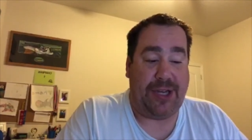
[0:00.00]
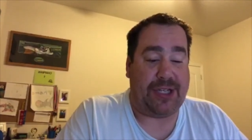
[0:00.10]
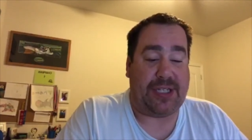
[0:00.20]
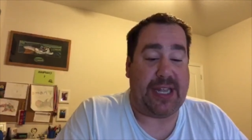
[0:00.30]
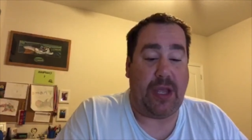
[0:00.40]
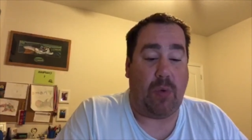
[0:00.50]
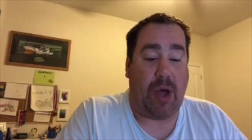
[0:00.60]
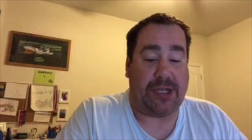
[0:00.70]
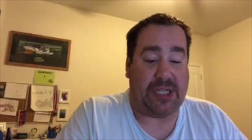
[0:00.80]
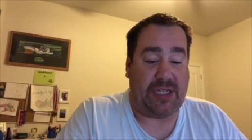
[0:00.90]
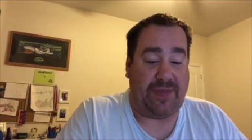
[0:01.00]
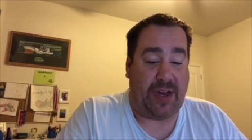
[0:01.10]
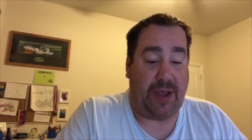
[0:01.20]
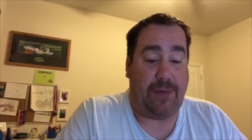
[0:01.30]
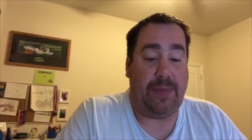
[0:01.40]
and just say you watch this
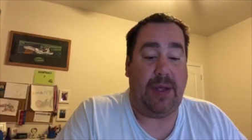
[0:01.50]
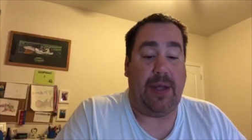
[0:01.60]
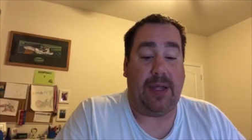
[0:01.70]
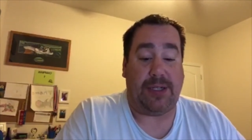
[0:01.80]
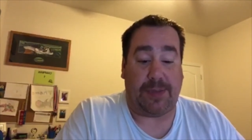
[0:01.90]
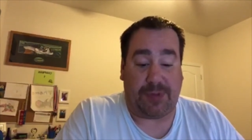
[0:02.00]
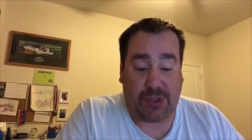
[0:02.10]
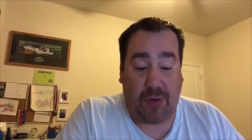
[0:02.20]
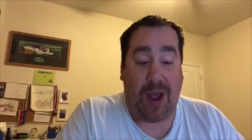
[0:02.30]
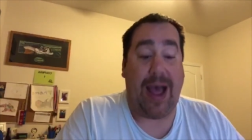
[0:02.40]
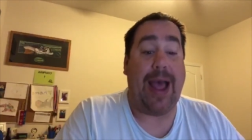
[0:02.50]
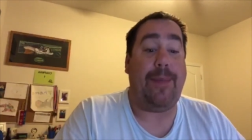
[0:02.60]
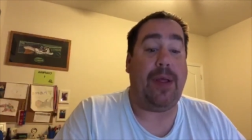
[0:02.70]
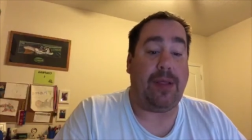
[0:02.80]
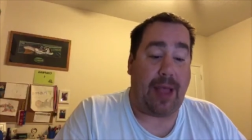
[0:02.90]
video.
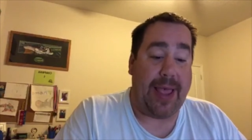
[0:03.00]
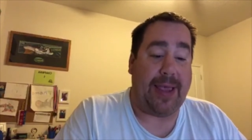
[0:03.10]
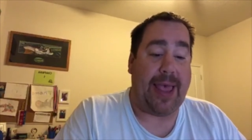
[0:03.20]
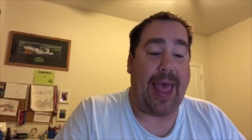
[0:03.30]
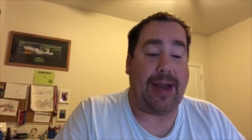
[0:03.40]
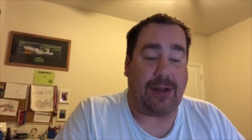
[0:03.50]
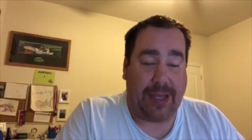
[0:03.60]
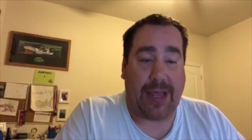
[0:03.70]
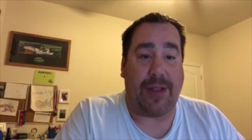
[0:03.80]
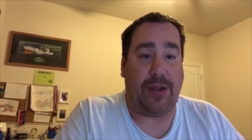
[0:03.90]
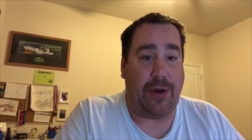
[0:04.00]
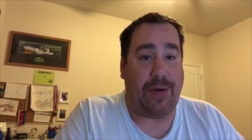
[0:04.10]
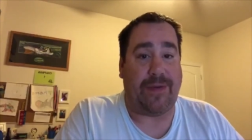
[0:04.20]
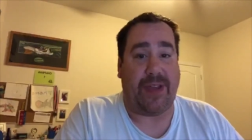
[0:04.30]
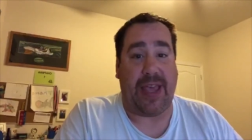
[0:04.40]
Subscribe, like, and click on the
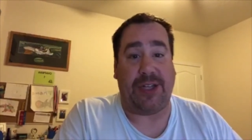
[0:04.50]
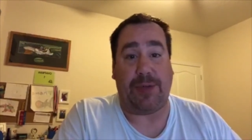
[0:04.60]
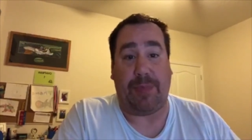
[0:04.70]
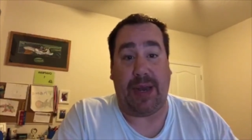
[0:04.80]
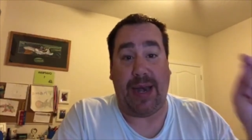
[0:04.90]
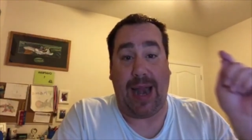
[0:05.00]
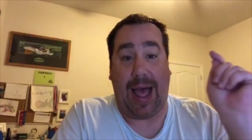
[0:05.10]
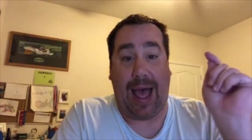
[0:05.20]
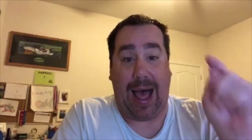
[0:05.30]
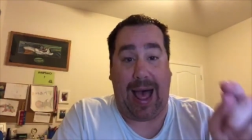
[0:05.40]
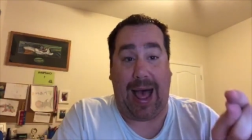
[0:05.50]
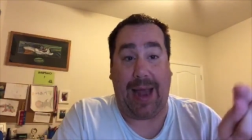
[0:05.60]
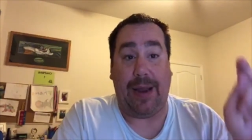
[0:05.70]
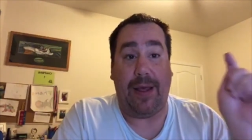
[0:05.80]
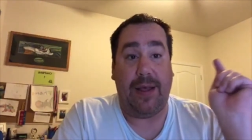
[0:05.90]
notification button
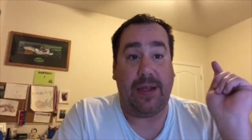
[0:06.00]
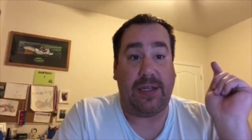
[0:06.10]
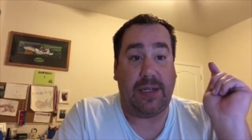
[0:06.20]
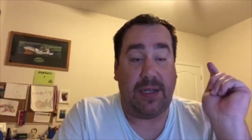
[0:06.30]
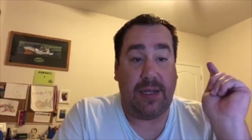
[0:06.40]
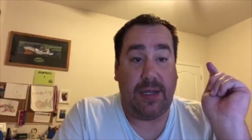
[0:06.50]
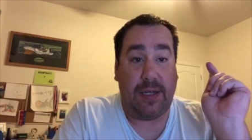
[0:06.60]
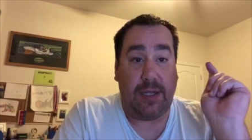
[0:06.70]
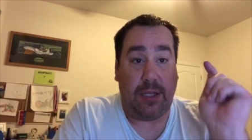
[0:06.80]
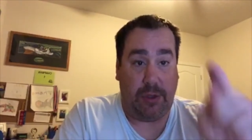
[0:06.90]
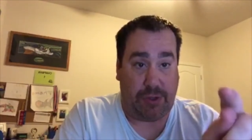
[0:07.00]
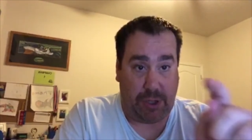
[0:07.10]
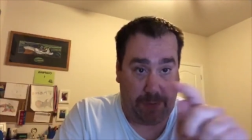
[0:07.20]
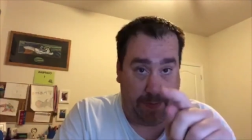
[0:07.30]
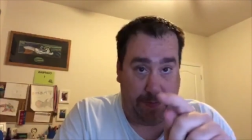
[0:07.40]
on
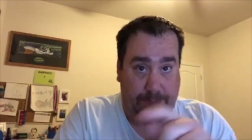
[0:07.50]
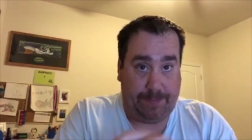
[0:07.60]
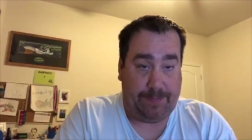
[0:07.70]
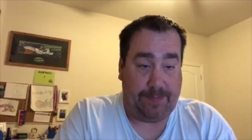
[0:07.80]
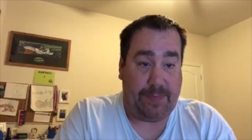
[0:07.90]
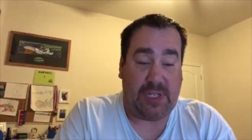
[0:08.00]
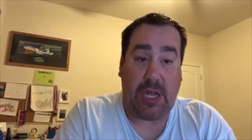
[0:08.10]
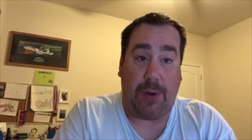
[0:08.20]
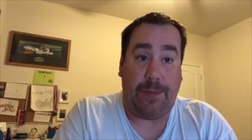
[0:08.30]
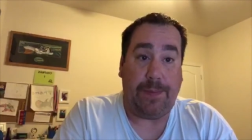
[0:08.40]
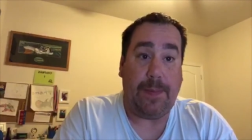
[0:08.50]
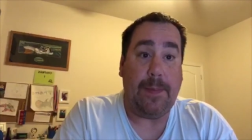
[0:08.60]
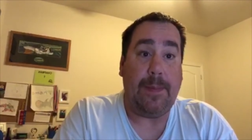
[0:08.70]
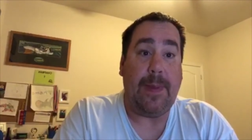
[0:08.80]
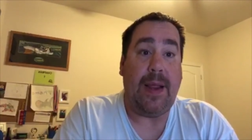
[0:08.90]
YouTube. So,
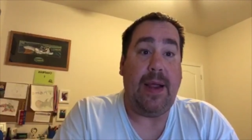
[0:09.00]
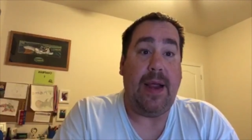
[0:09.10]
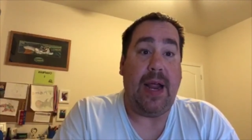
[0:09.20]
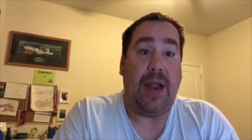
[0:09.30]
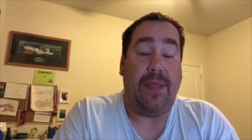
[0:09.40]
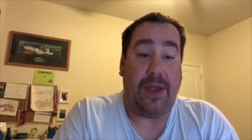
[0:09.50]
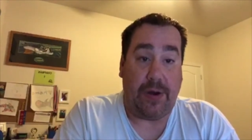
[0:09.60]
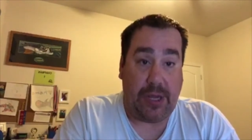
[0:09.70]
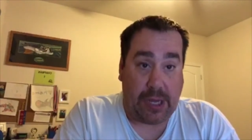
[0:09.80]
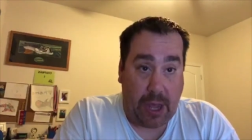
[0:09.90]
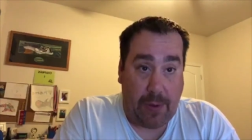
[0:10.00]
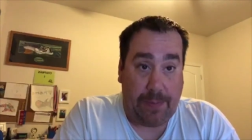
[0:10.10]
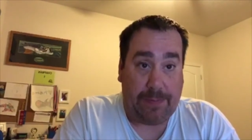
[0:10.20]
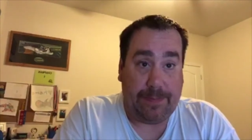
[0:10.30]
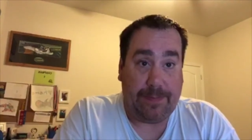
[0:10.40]
there you go.